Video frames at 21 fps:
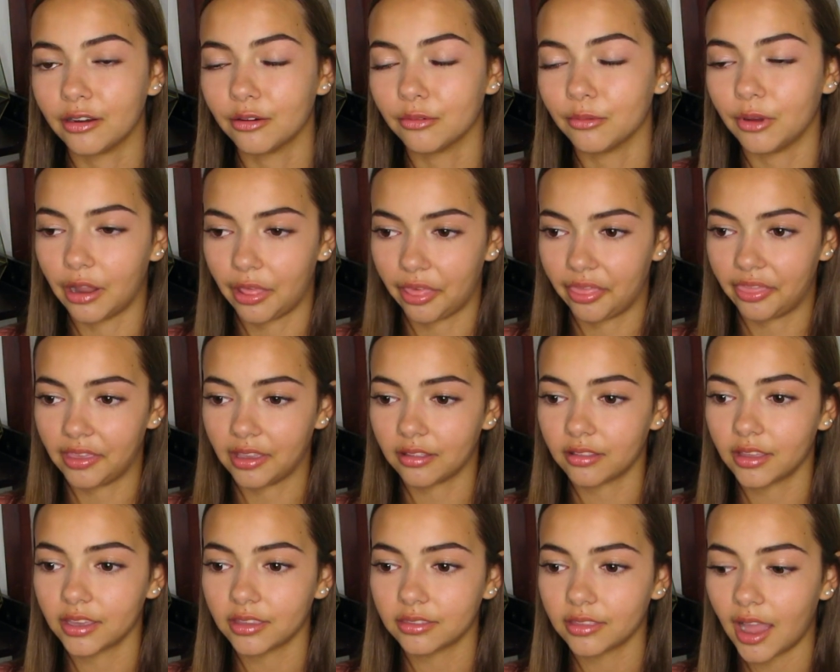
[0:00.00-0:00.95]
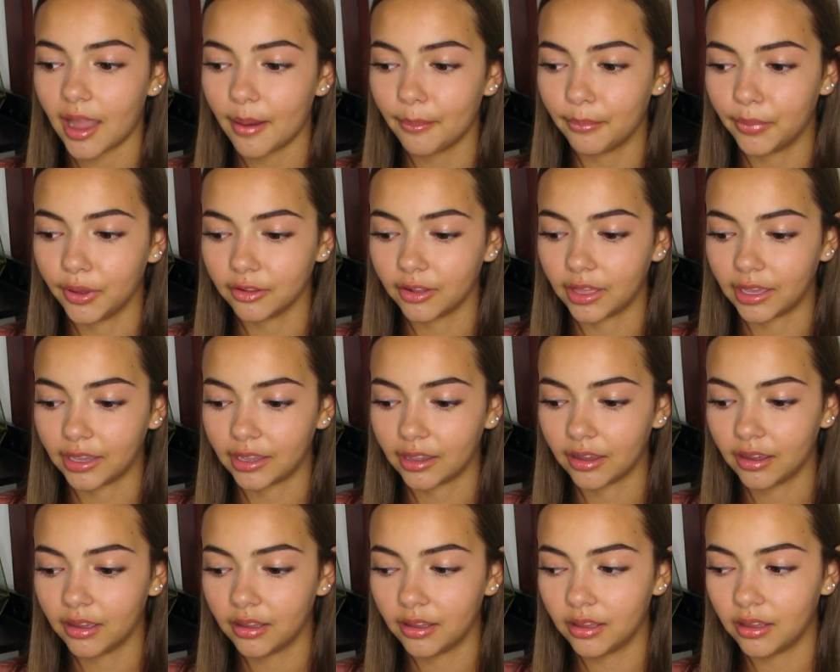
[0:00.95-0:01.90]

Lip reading: I don't want to think like that, but like,